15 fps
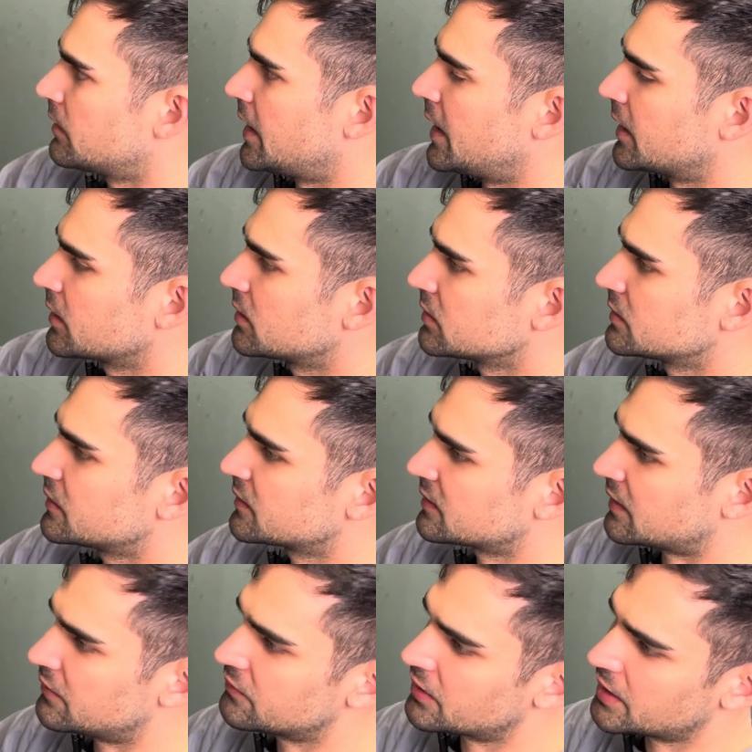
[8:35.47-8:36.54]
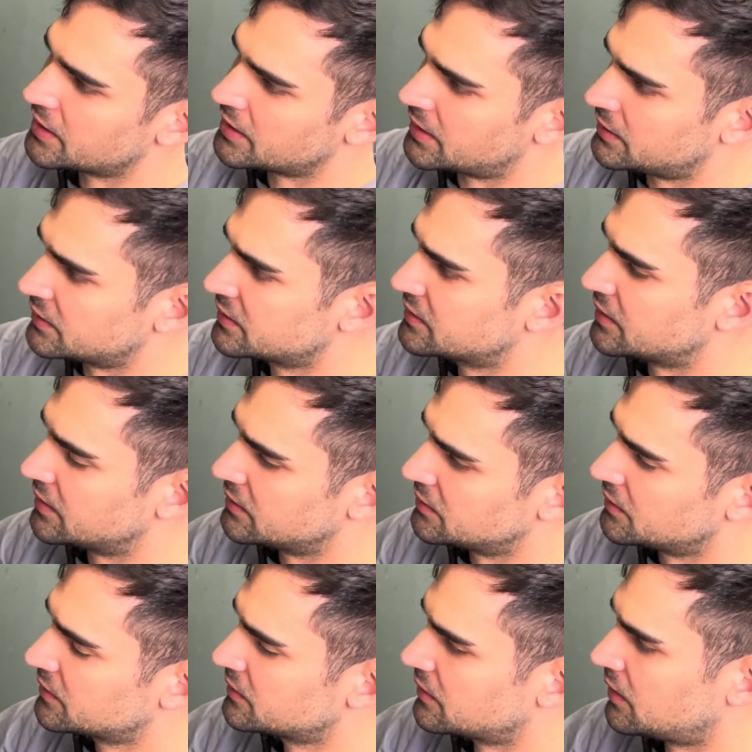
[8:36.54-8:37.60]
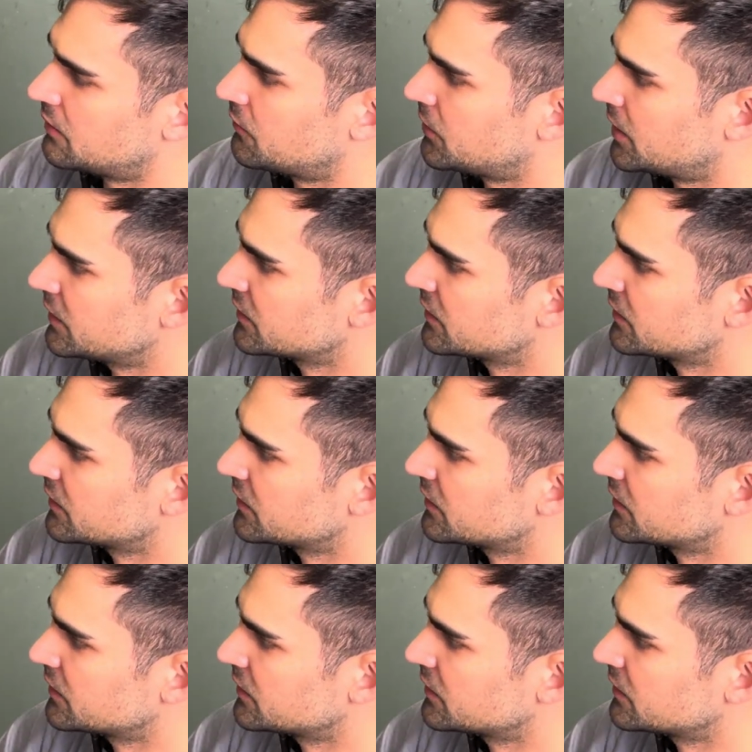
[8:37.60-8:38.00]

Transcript: angled the same way and extended the same way.